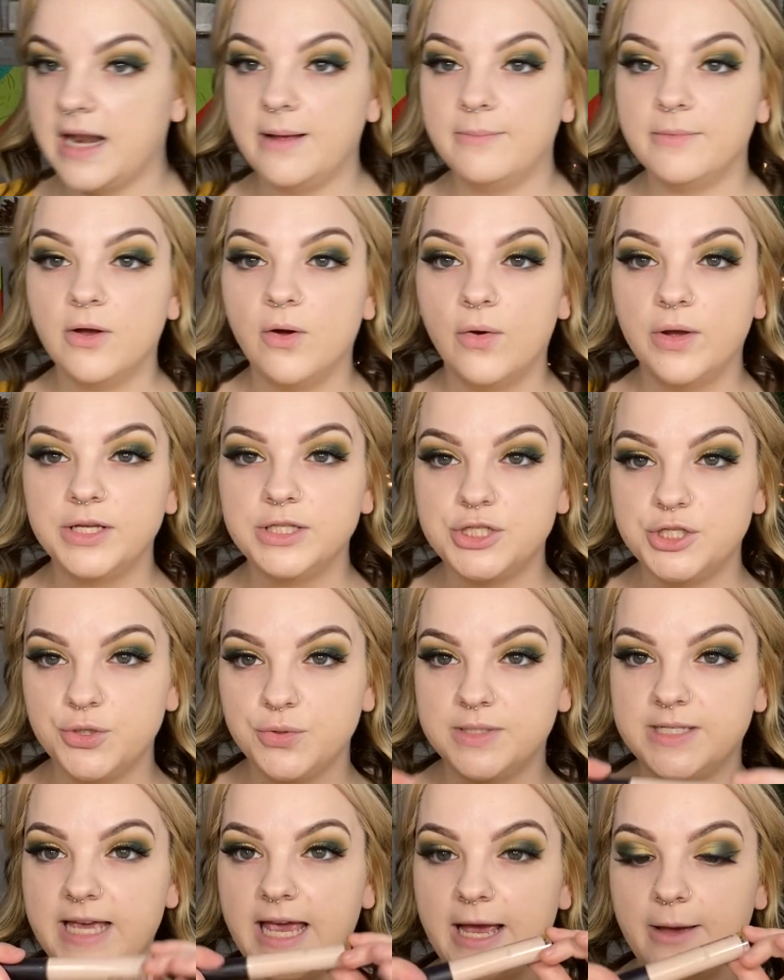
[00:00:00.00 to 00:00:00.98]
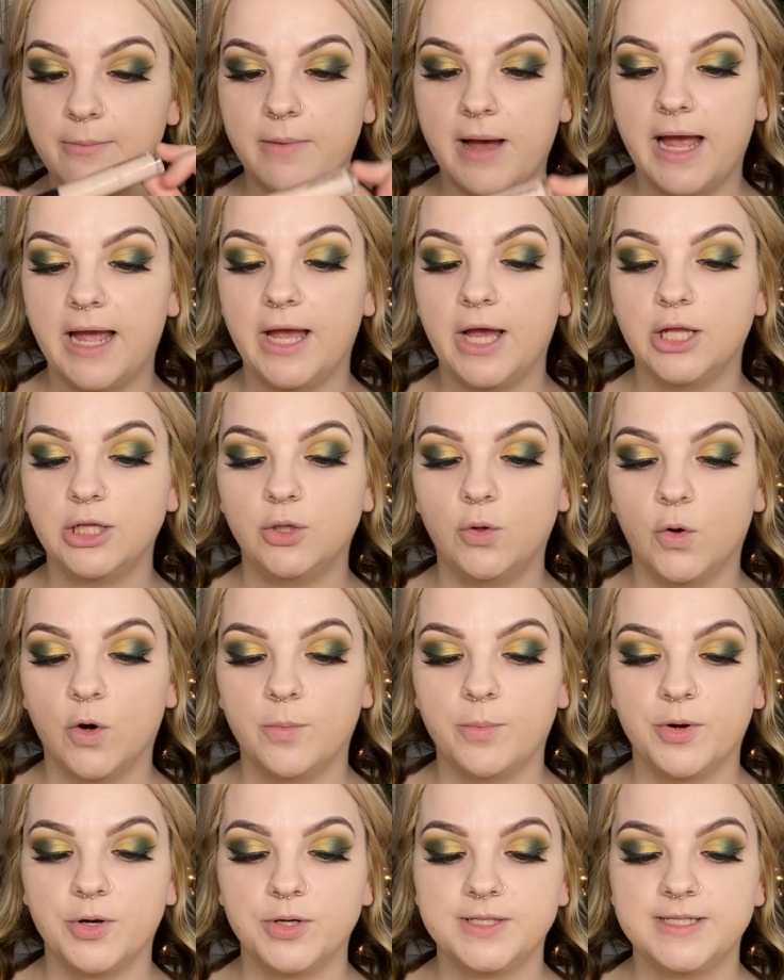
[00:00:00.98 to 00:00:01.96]
I'm going to take my Laura
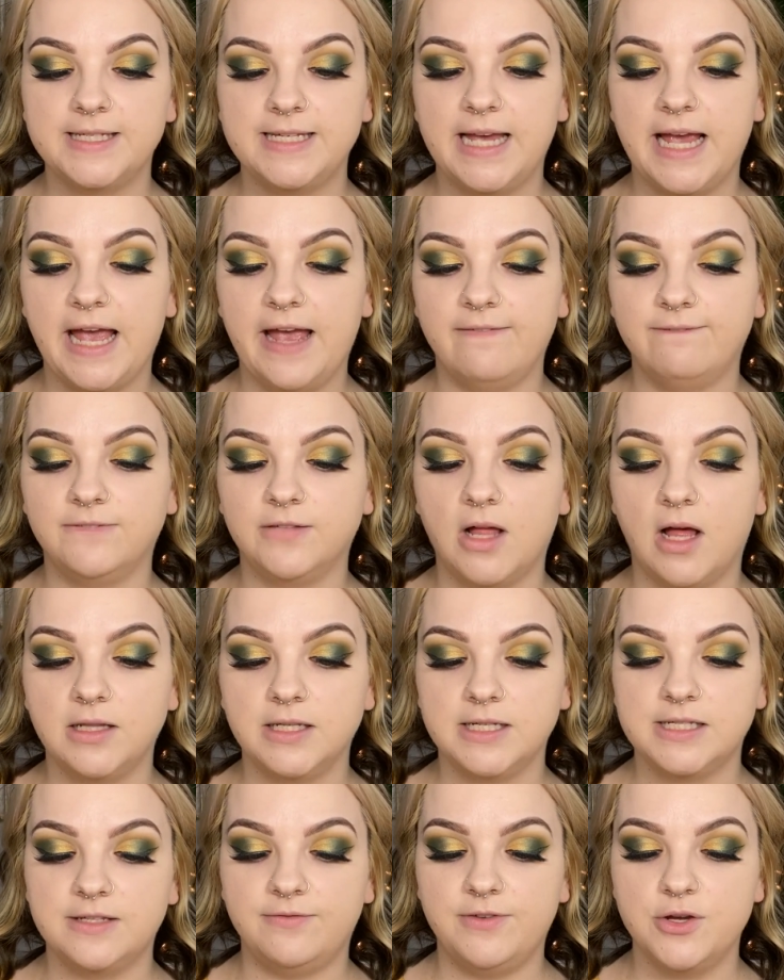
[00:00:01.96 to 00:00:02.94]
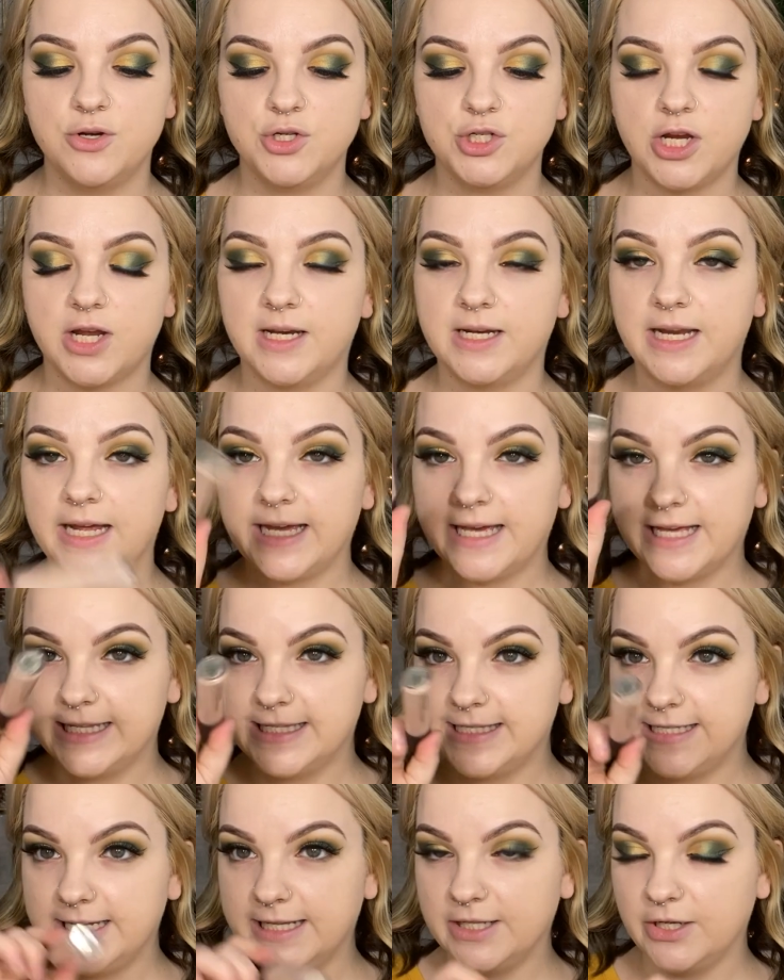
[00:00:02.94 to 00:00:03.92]
Mercier Flawless Fusion
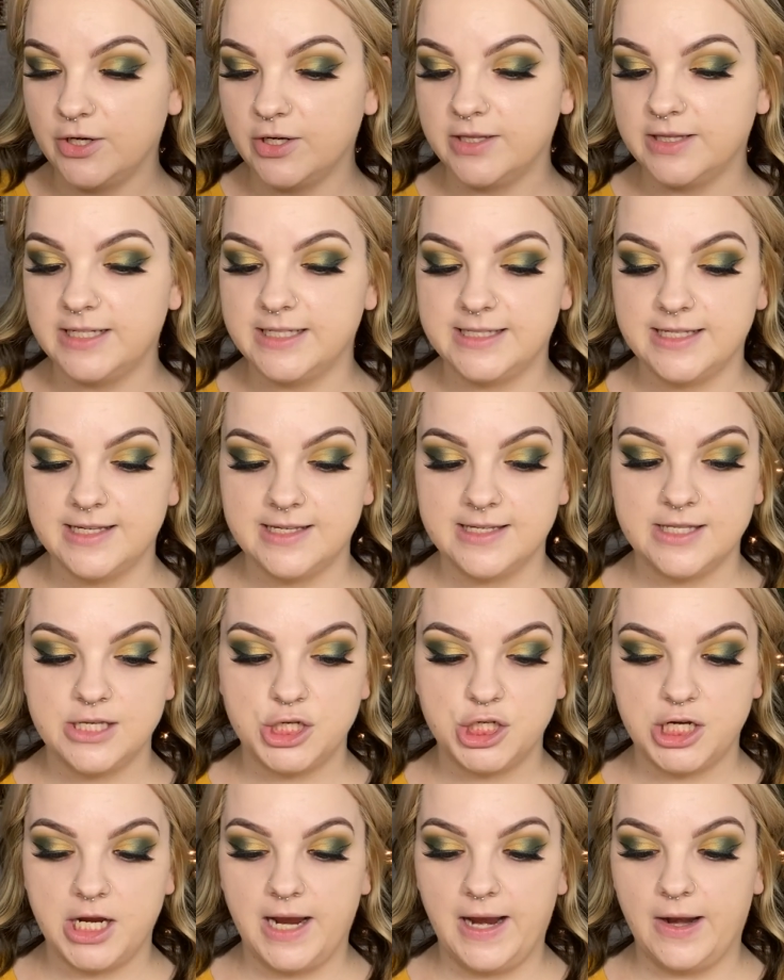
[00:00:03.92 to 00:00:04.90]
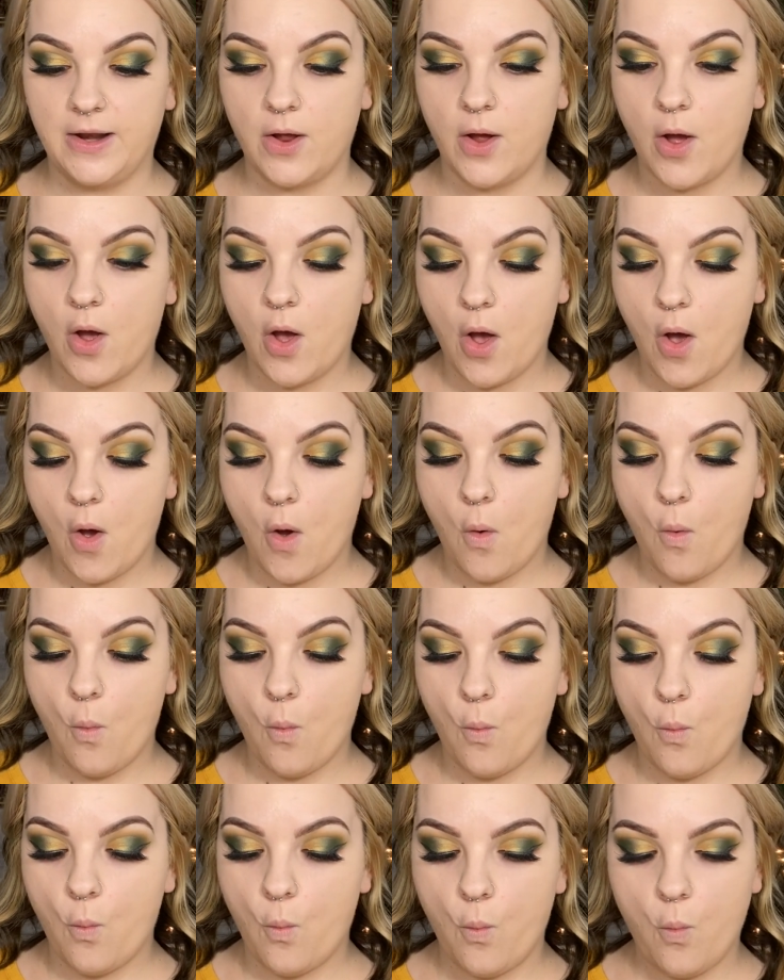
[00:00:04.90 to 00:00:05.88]
Concealer. This is the shade
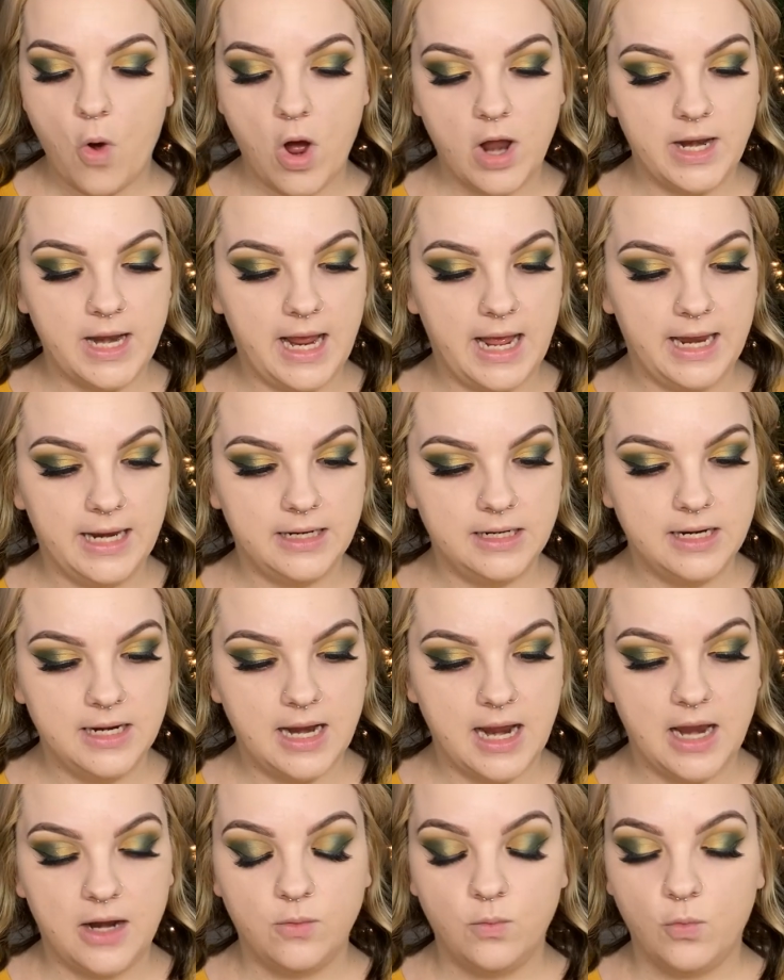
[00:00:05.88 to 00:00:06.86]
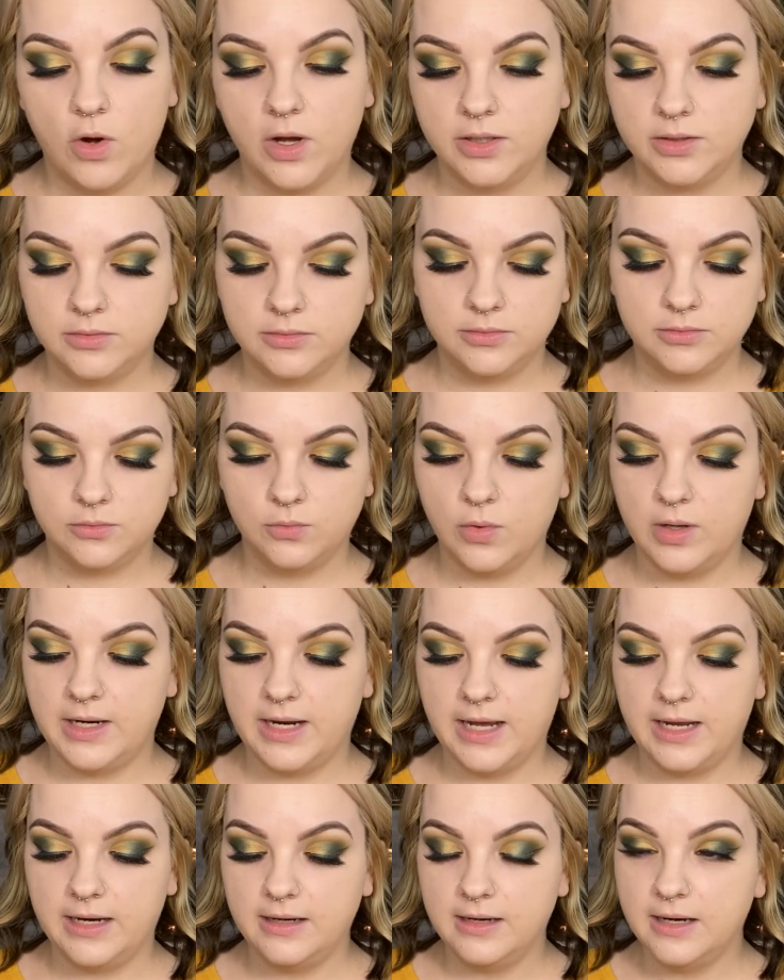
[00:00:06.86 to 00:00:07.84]
1N, N1,
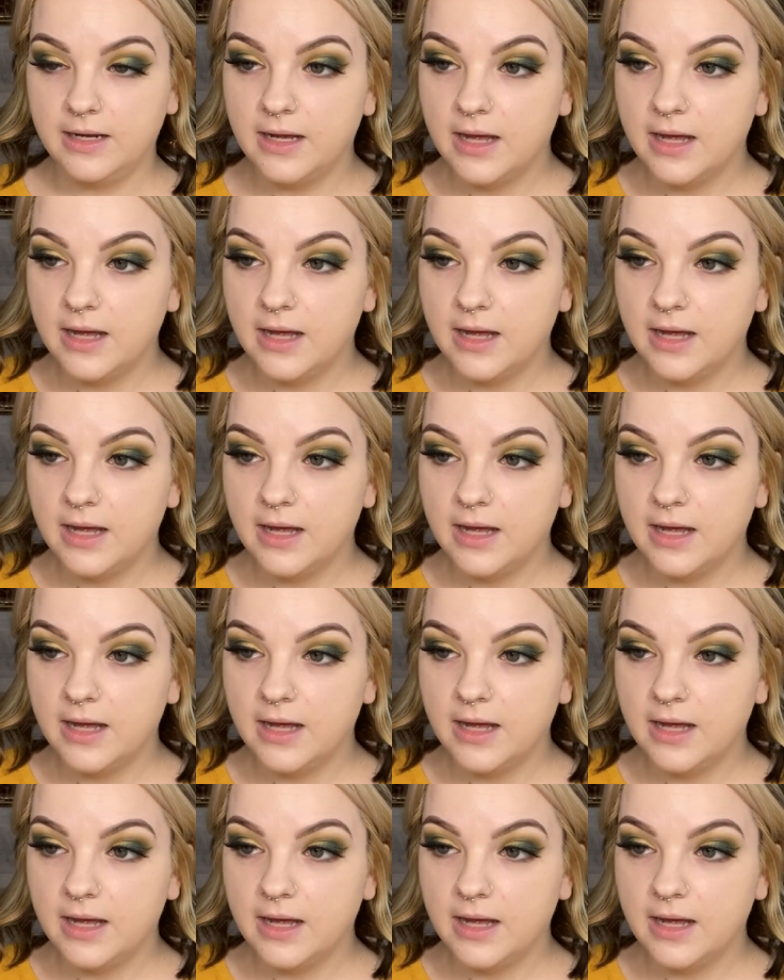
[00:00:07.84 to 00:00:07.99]
1N.